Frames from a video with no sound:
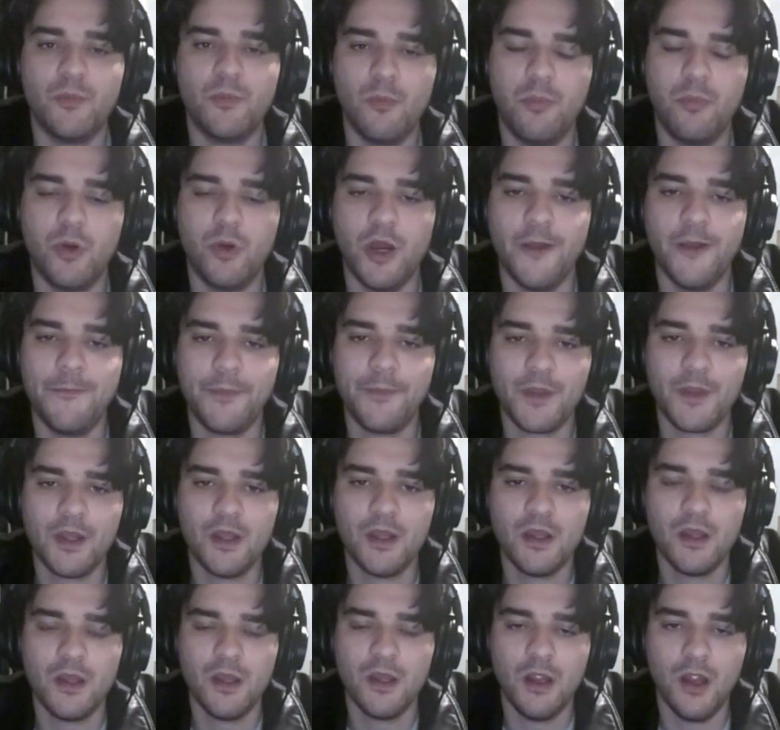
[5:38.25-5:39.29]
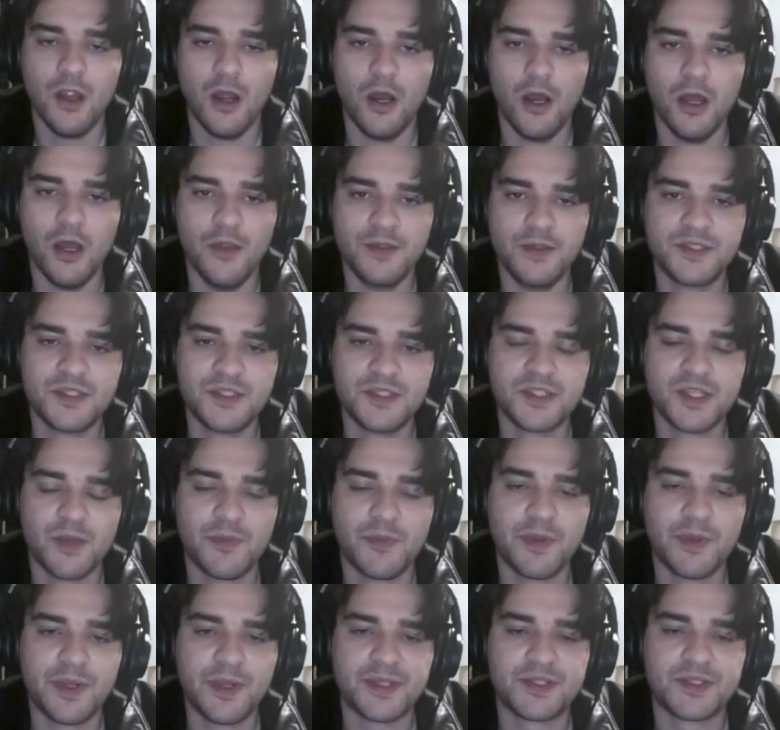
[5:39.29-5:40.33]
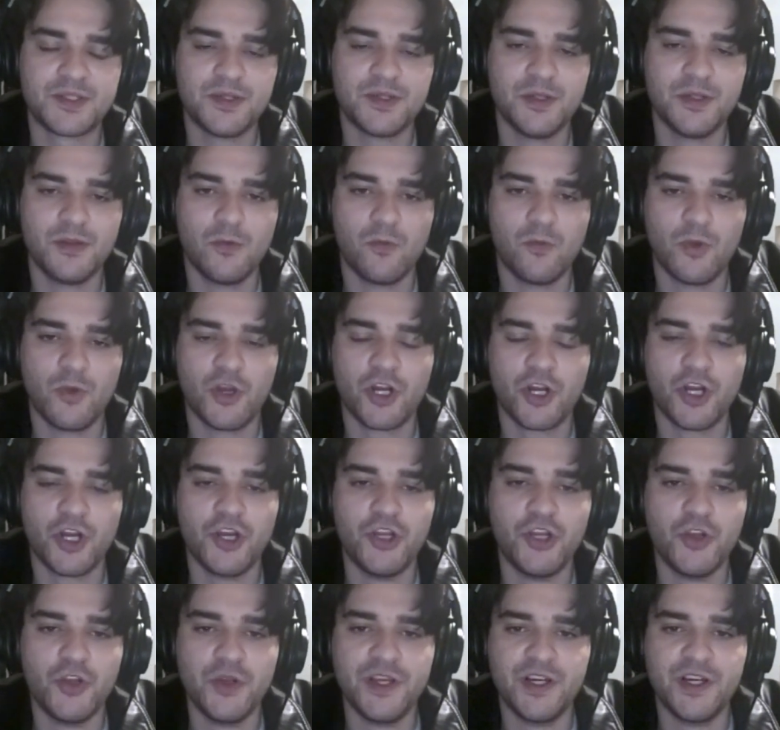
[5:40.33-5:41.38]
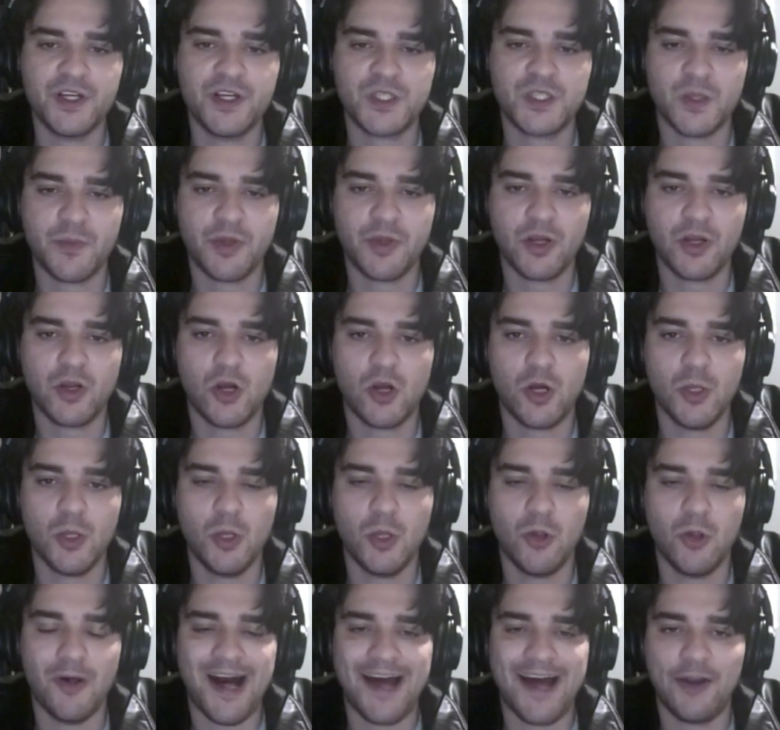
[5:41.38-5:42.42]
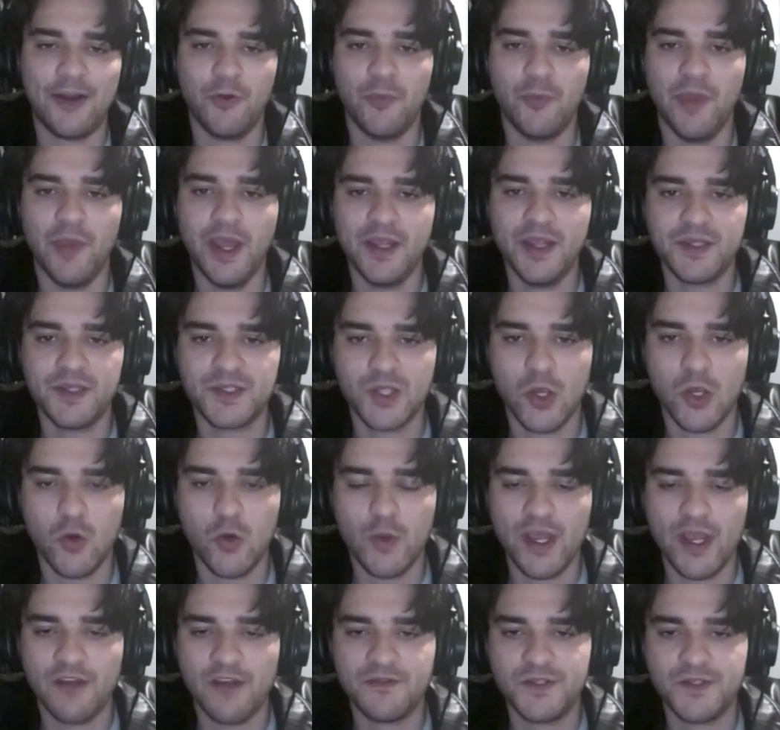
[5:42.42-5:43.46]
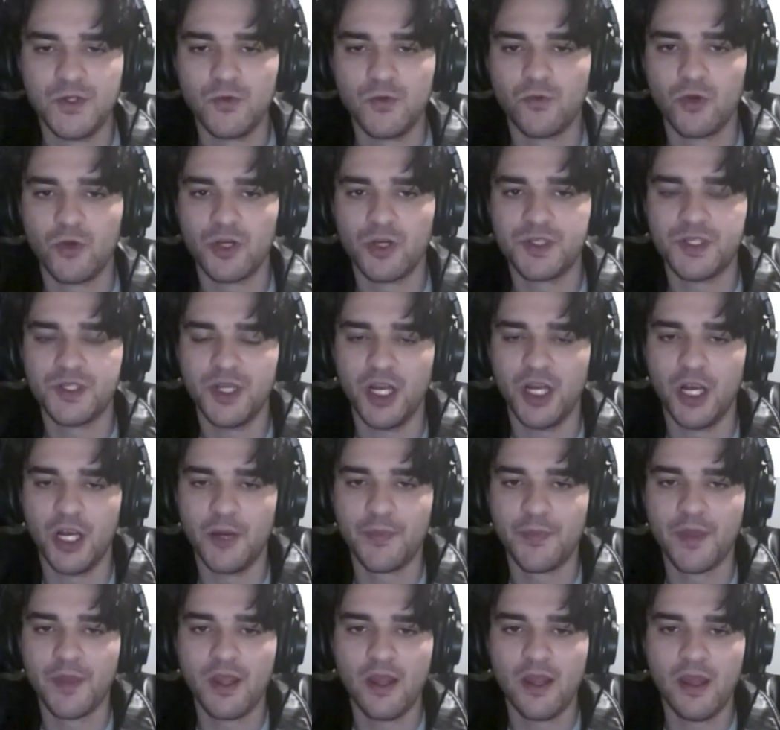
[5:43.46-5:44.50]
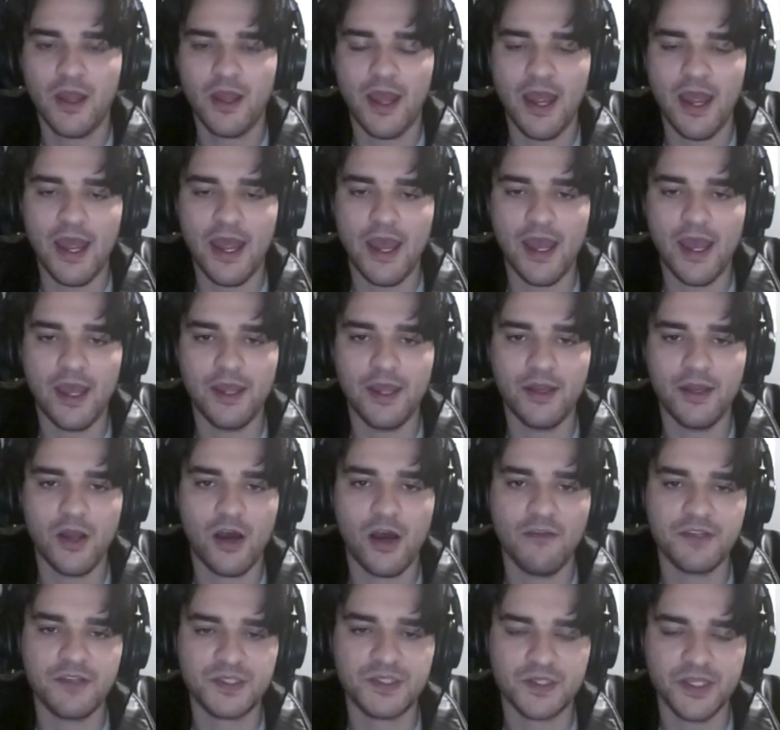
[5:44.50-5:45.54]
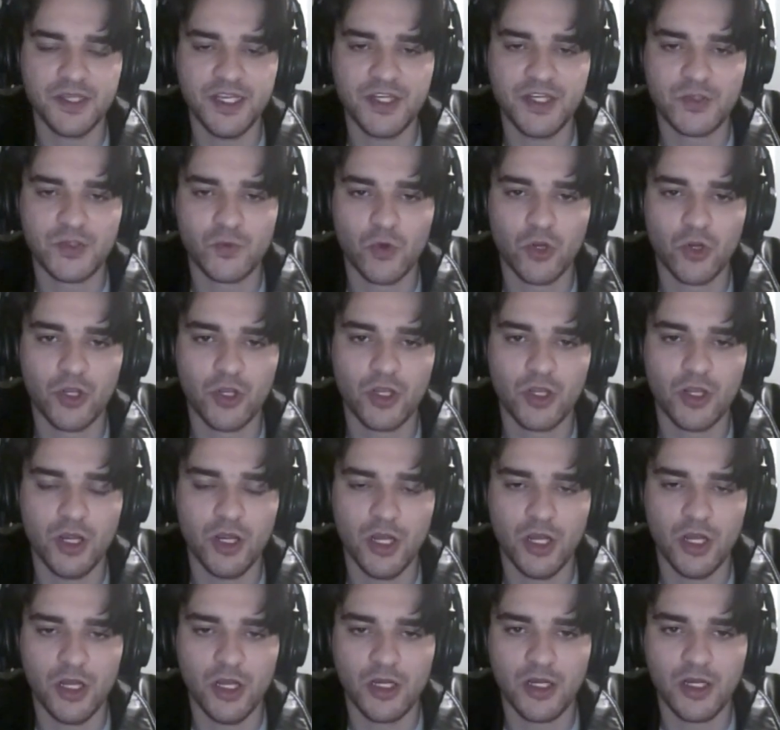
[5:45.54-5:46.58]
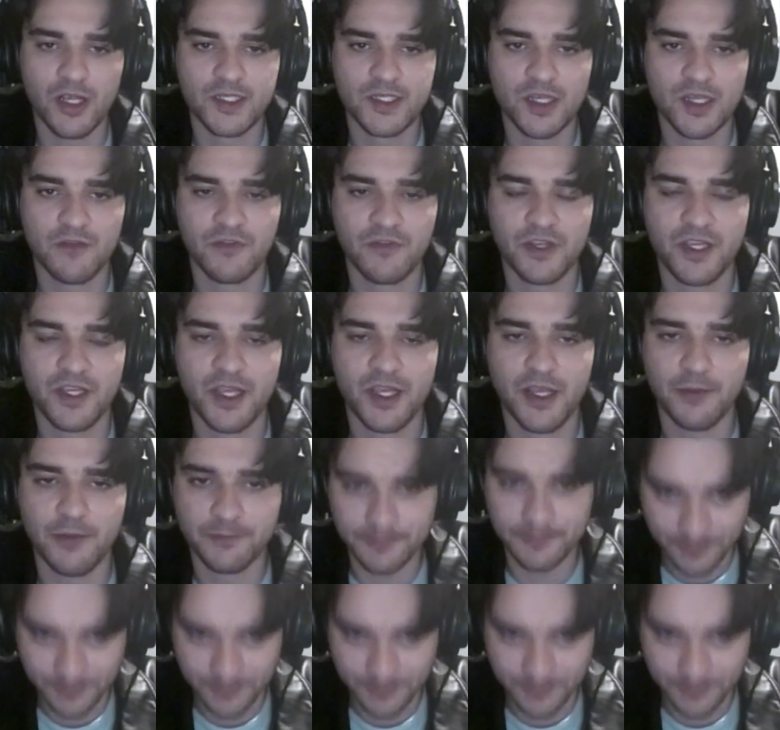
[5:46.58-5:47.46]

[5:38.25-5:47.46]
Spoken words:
but this is something that's, what you're going to do here is something called the ladder mate. So we have two rooks here, and obviously each rook cuts off the king.